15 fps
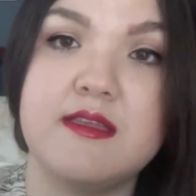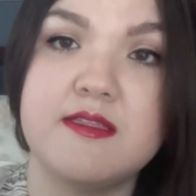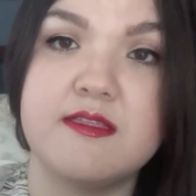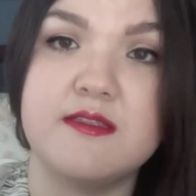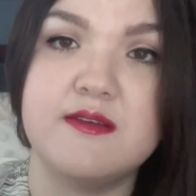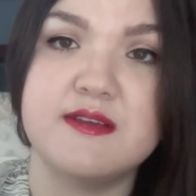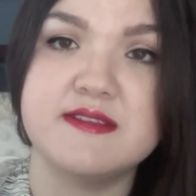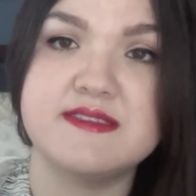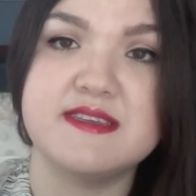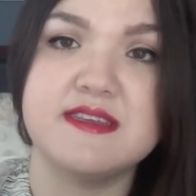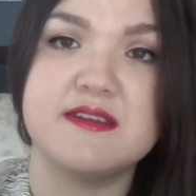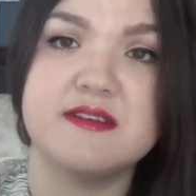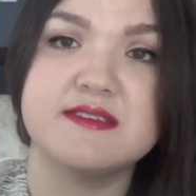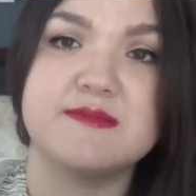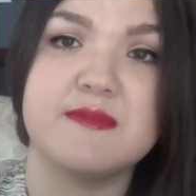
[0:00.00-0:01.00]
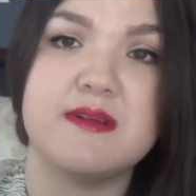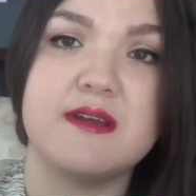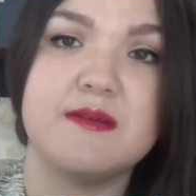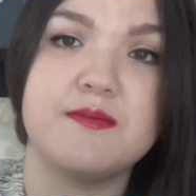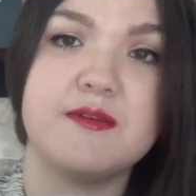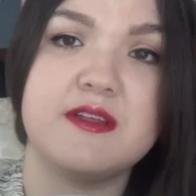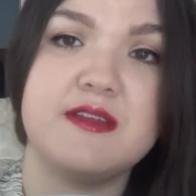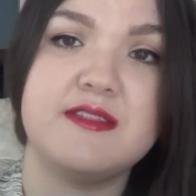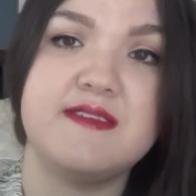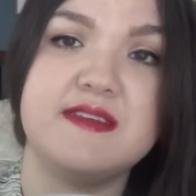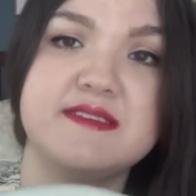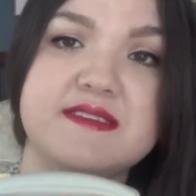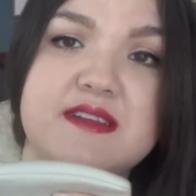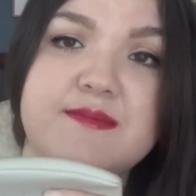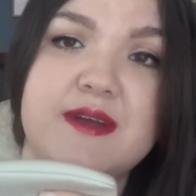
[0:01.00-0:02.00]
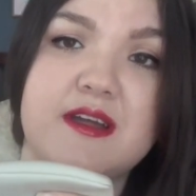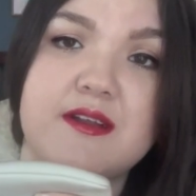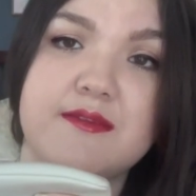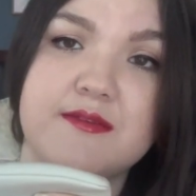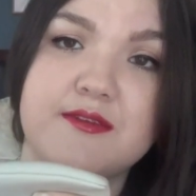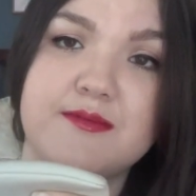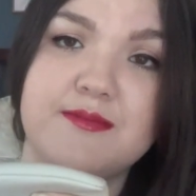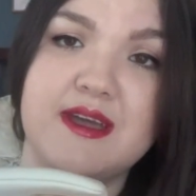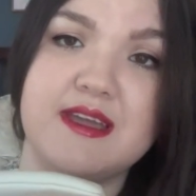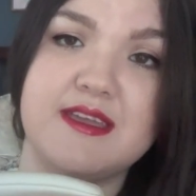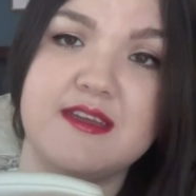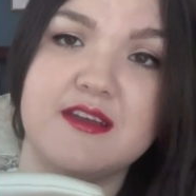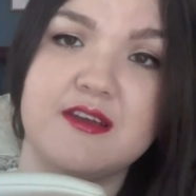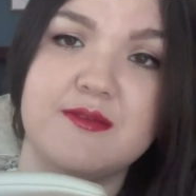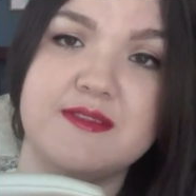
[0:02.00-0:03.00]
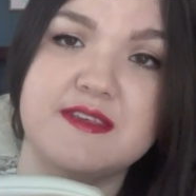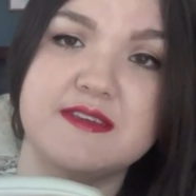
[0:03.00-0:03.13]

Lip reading: you can see there's a pretty decent amount of room back here with